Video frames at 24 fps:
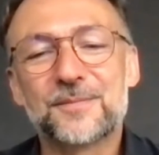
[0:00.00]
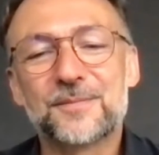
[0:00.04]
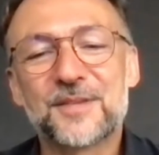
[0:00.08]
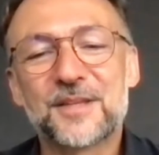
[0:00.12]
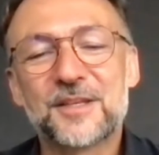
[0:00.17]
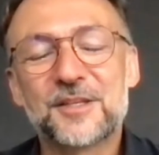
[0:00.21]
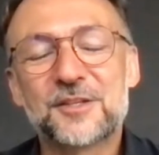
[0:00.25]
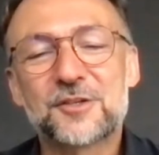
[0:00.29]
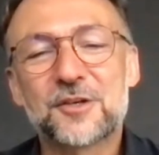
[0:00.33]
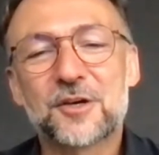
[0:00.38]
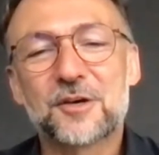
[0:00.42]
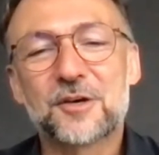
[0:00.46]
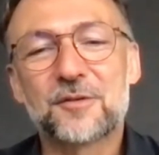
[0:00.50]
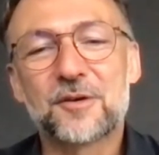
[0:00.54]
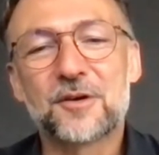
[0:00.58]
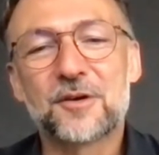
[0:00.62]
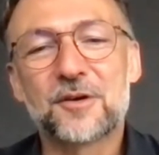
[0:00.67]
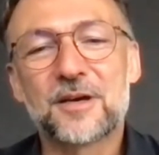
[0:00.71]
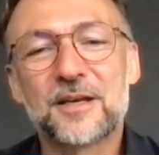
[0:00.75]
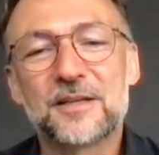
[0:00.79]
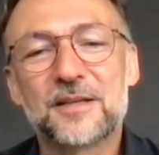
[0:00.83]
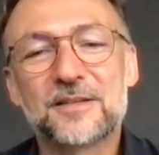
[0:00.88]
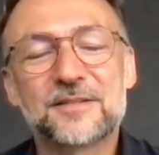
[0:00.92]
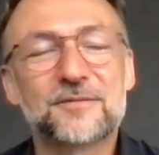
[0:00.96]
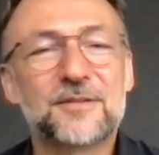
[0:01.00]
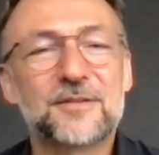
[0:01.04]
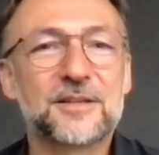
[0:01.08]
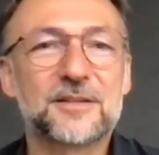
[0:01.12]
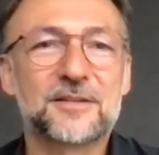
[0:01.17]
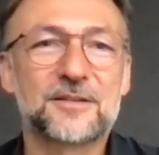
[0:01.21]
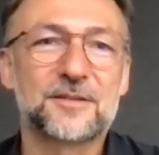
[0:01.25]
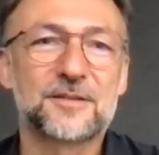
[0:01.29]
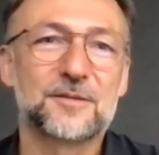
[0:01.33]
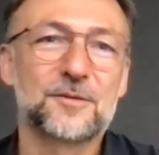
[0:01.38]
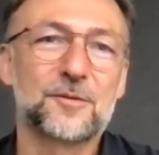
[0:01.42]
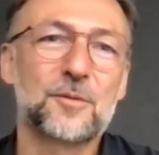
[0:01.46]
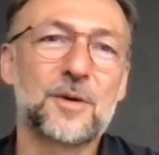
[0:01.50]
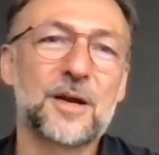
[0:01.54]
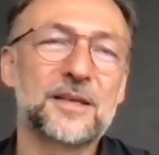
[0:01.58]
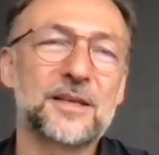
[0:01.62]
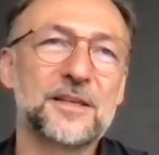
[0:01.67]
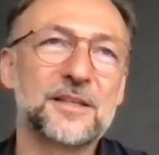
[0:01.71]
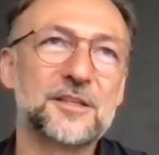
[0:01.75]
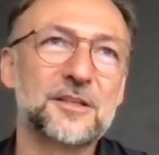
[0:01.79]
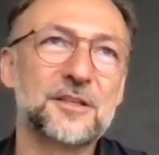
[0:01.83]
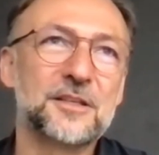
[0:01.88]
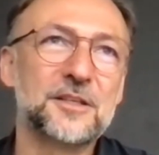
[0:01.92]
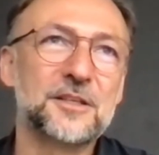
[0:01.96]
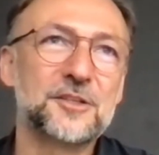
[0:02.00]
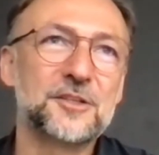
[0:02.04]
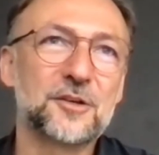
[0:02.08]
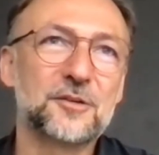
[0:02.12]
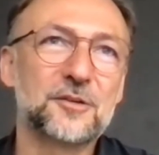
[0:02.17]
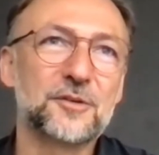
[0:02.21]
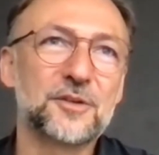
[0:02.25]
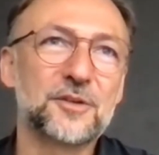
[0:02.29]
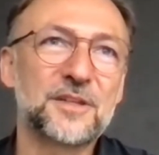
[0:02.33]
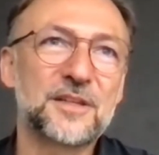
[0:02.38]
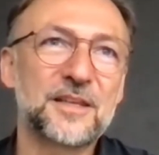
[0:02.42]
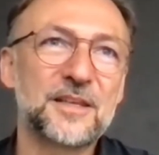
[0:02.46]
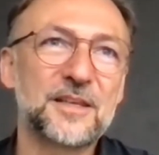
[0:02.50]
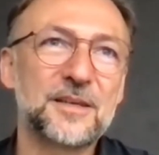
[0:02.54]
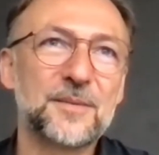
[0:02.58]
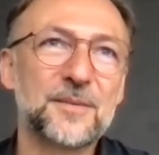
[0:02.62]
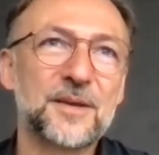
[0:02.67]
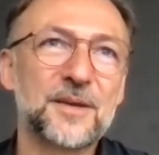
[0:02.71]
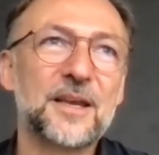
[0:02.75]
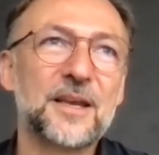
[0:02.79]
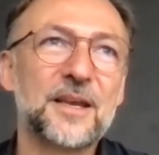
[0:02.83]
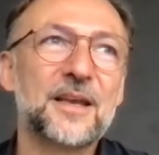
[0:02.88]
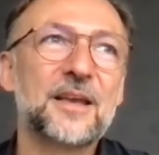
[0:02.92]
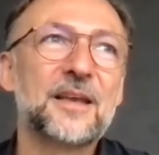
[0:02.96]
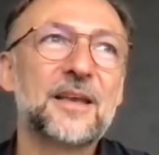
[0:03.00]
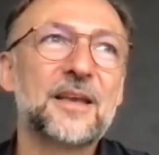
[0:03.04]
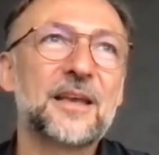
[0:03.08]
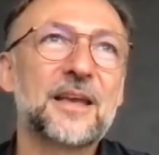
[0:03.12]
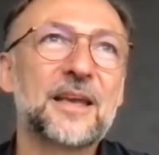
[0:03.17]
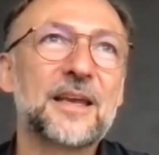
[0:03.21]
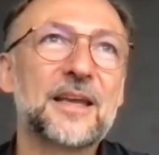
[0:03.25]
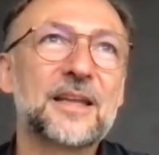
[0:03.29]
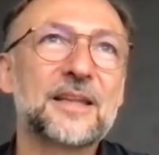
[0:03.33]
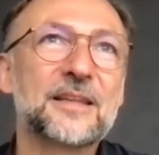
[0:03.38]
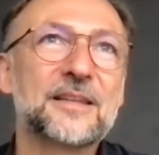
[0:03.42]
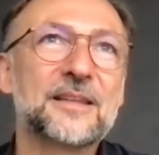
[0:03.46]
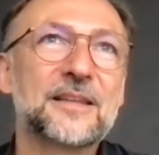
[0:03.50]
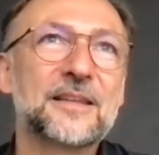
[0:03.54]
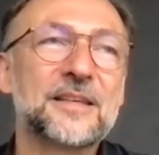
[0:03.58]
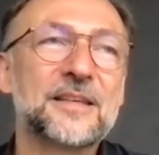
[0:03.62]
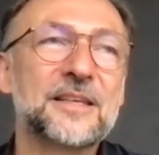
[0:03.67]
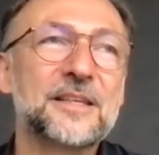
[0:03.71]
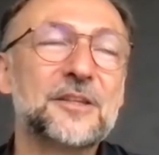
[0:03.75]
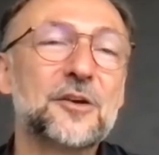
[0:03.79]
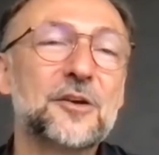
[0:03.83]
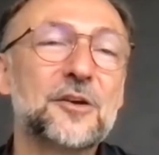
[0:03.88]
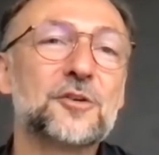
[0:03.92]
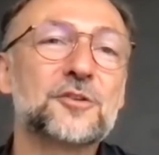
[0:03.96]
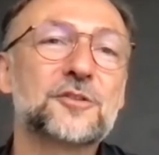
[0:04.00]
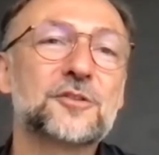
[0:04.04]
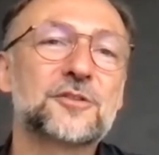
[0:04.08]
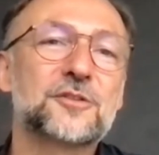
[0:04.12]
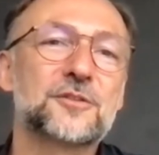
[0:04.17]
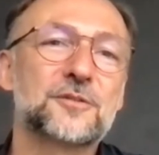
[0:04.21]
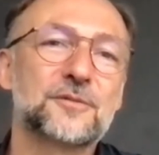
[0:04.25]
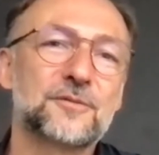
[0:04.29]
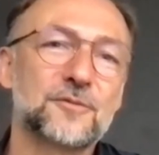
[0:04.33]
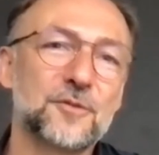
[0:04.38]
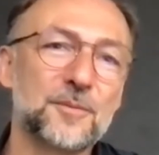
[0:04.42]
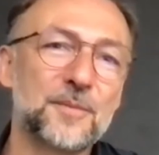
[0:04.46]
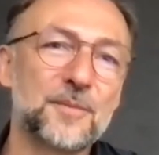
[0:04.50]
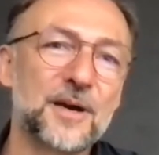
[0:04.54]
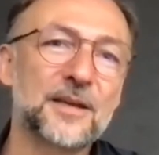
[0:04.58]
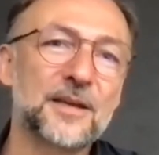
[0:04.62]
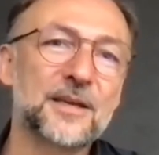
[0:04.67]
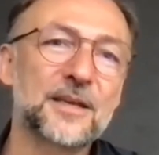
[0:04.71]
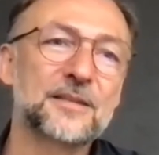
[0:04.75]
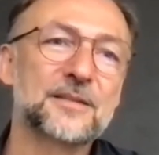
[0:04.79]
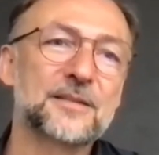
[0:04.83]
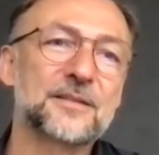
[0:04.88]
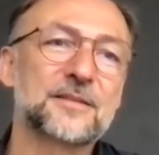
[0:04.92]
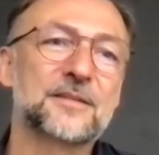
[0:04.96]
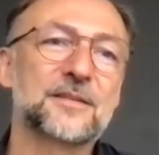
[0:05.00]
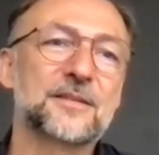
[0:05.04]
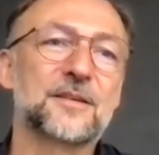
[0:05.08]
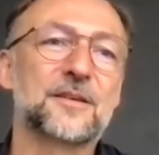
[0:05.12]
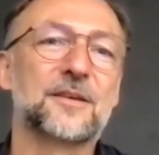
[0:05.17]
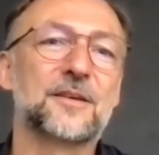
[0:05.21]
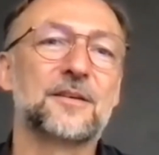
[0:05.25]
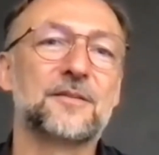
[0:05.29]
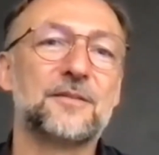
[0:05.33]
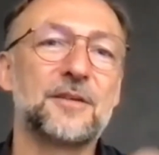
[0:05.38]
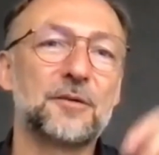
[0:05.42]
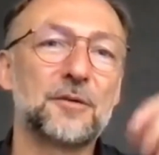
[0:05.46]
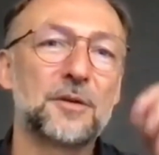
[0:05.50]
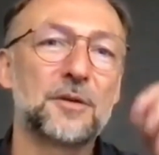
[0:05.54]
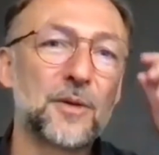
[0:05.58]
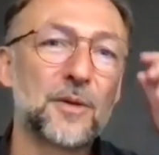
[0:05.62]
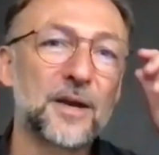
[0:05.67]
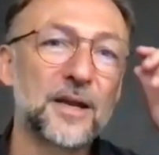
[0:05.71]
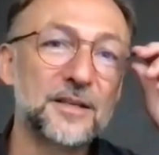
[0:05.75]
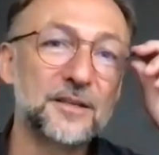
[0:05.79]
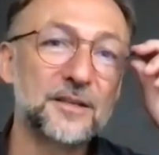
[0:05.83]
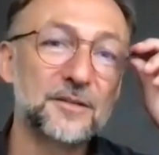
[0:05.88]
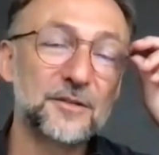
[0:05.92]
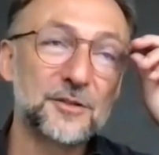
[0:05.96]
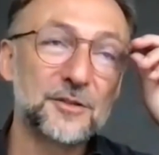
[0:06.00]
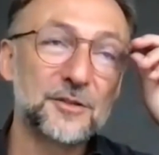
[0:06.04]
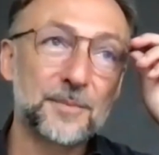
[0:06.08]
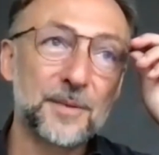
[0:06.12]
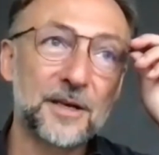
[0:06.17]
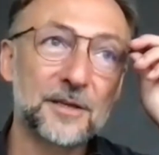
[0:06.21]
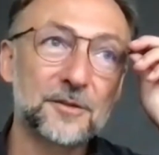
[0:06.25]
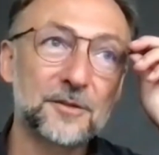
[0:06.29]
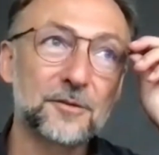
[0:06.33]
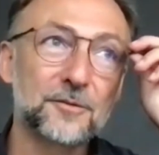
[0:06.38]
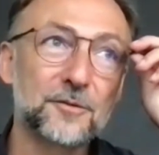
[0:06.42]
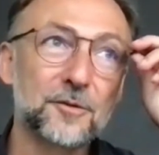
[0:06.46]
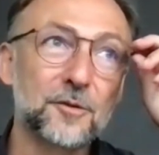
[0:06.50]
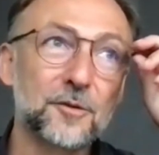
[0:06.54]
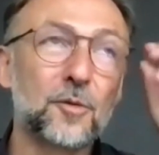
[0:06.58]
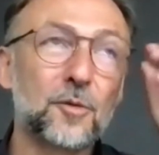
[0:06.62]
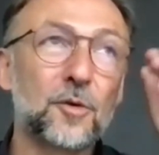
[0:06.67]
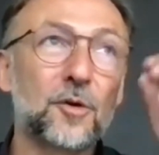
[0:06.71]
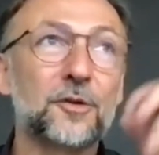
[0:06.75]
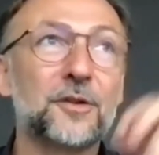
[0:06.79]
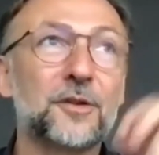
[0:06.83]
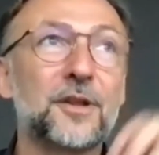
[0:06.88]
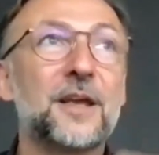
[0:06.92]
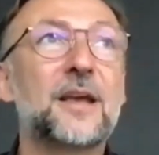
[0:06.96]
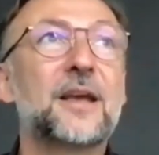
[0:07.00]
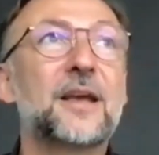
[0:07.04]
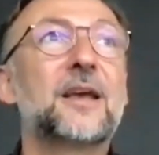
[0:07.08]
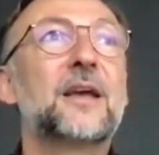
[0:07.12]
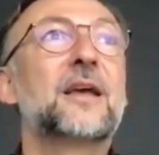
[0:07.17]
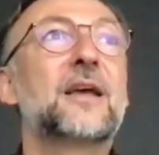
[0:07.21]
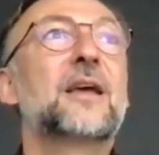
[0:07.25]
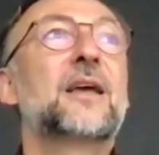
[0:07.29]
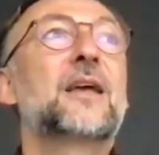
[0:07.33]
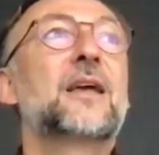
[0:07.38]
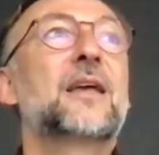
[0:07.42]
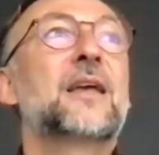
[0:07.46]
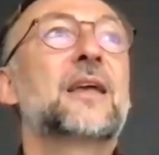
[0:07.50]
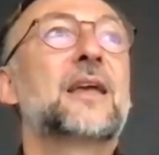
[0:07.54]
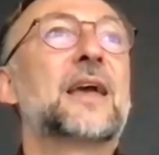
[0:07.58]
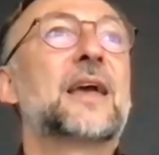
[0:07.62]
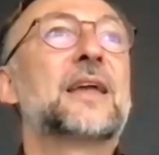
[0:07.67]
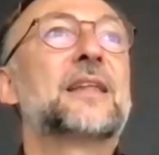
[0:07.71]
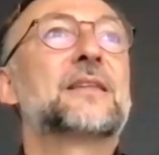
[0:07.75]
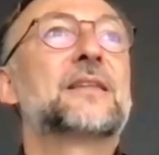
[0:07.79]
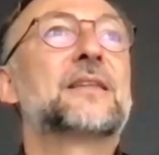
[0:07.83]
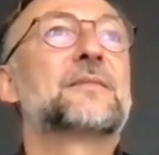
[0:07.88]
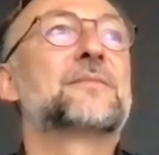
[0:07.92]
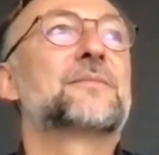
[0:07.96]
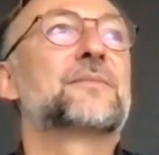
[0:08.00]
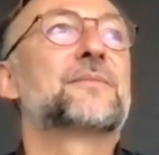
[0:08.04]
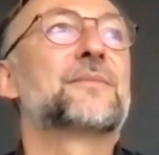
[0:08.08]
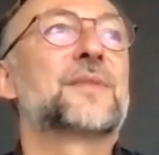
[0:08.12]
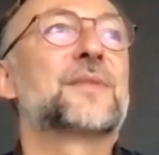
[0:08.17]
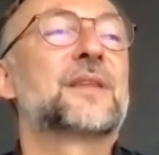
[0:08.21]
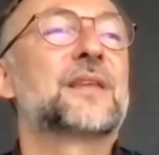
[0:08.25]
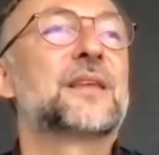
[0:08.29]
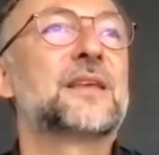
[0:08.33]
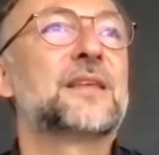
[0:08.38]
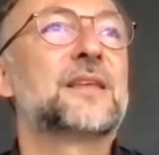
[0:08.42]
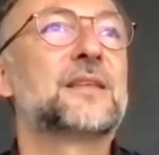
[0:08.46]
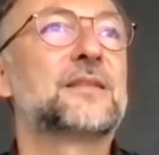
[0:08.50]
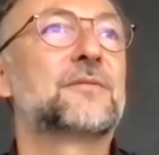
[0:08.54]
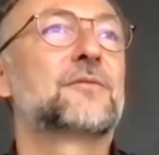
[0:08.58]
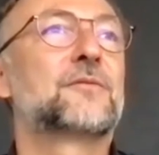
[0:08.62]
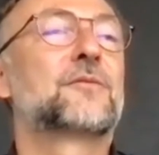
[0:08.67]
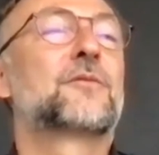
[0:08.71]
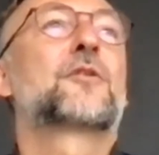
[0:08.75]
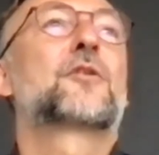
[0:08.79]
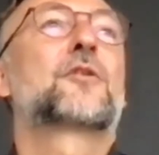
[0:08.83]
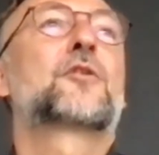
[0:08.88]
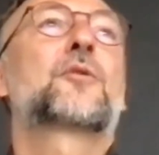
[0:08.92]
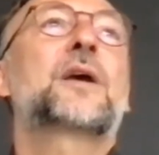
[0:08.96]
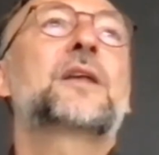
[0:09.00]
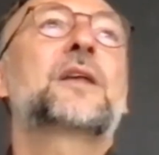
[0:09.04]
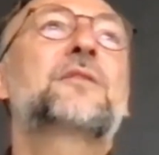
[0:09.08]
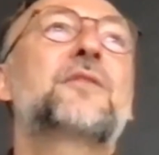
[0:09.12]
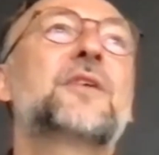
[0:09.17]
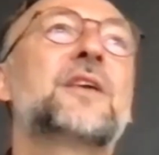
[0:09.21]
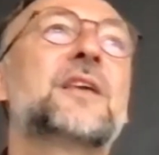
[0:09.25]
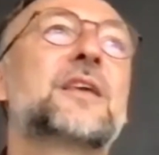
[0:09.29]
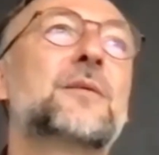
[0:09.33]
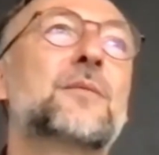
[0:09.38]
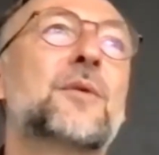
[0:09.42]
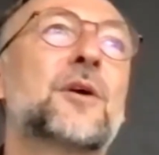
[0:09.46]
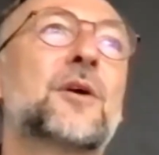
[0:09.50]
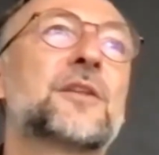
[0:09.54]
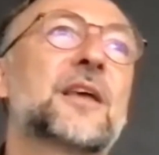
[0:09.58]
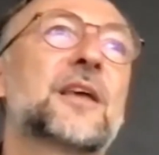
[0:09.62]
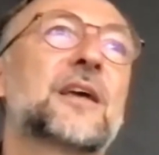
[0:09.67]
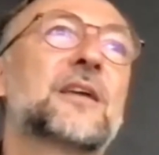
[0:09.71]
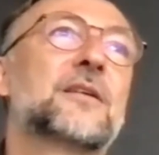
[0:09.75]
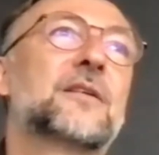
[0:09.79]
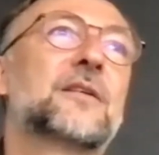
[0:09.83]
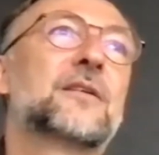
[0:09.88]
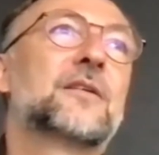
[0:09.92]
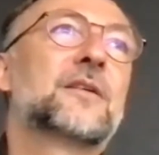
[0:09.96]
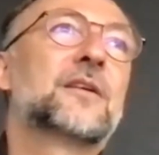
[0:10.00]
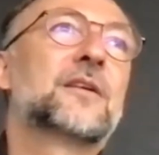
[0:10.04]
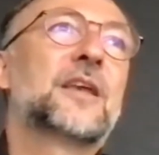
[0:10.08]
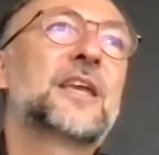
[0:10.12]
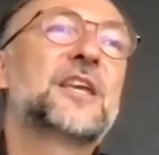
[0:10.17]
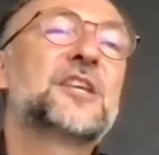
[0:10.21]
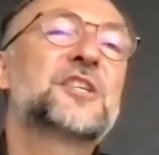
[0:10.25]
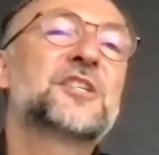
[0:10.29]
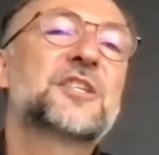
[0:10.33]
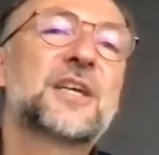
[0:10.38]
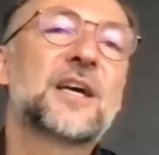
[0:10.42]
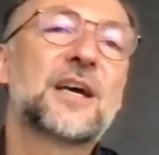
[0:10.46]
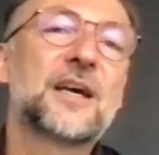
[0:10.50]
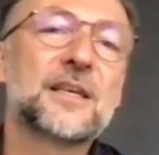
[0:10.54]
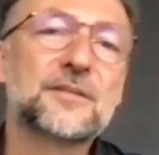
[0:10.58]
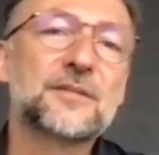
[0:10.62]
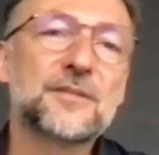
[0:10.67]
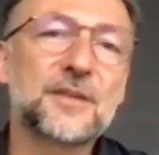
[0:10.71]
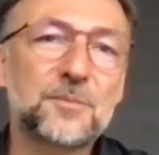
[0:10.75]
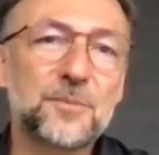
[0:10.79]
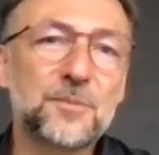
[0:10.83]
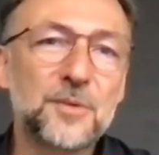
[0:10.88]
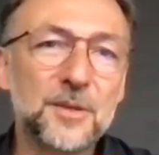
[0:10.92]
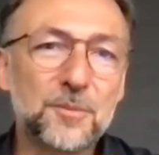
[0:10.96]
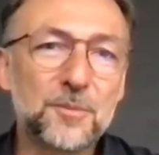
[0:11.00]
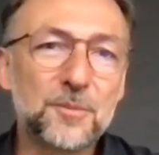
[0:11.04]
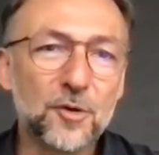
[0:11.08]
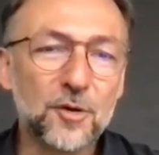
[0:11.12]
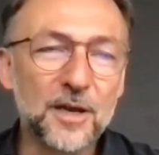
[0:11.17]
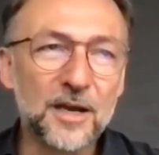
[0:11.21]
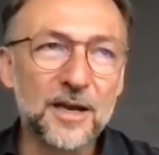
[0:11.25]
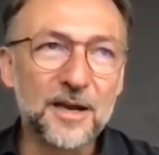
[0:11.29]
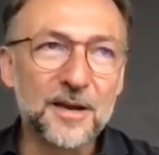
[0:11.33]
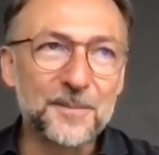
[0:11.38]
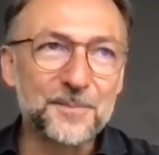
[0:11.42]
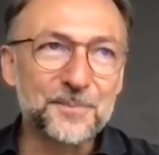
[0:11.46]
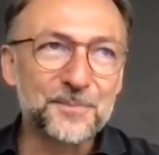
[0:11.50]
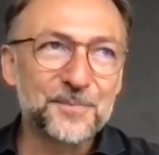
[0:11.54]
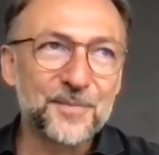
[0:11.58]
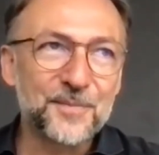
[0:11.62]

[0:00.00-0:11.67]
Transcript: each other, and that's why he joined the team. And he knows the markets very well in this part of the world. And the great thing about Asia is that people are